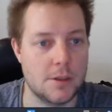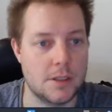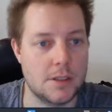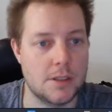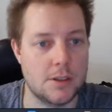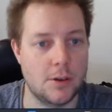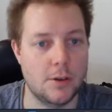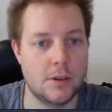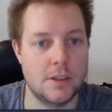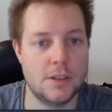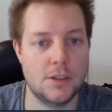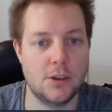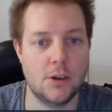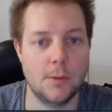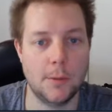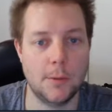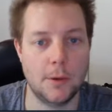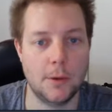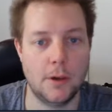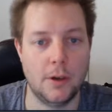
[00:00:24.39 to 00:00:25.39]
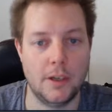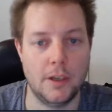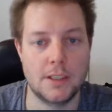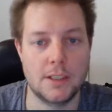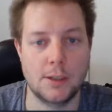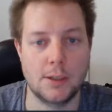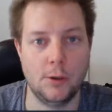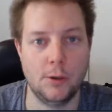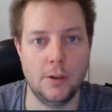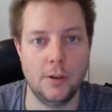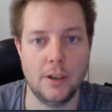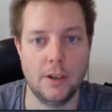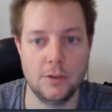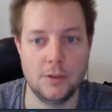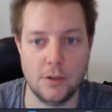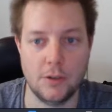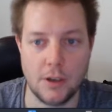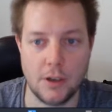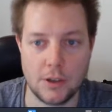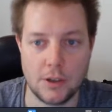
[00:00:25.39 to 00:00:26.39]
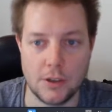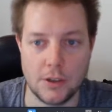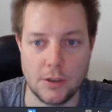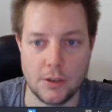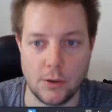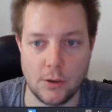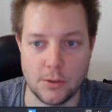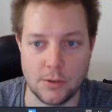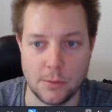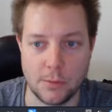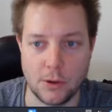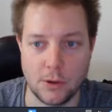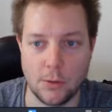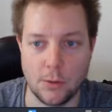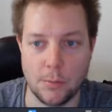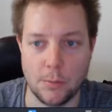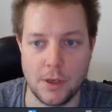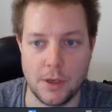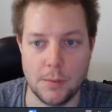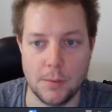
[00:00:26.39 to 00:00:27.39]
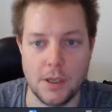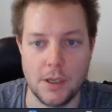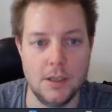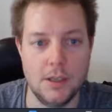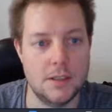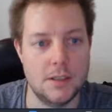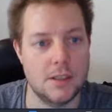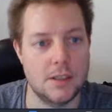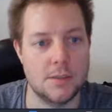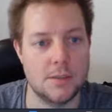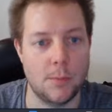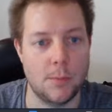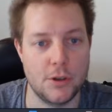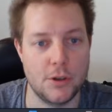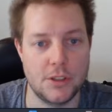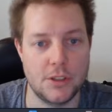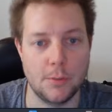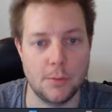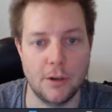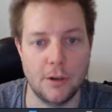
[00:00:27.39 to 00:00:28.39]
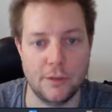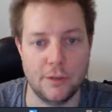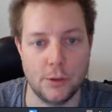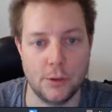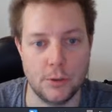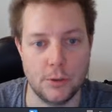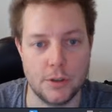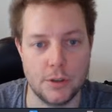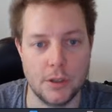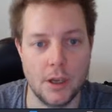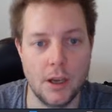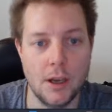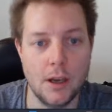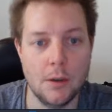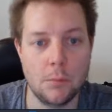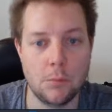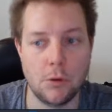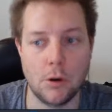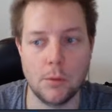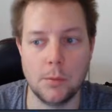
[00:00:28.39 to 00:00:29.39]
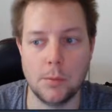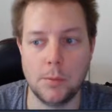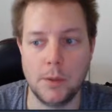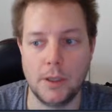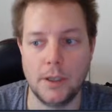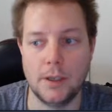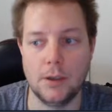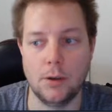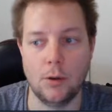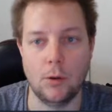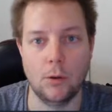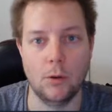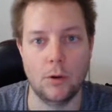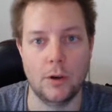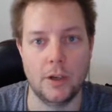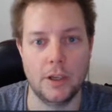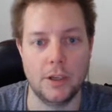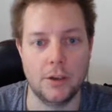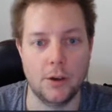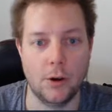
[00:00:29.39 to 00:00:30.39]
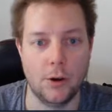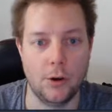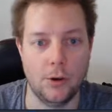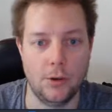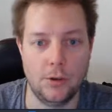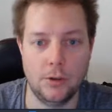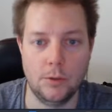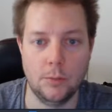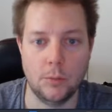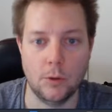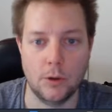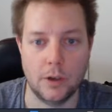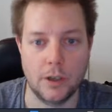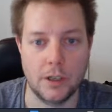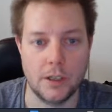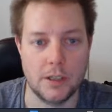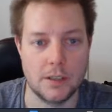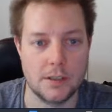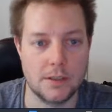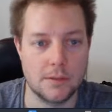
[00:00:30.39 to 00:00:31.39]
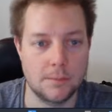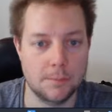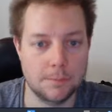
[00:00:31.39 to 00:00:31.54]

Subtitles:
So this time I'm going to exclude the introduction to Osmocom-BB since most of my viewers probably already know what it is.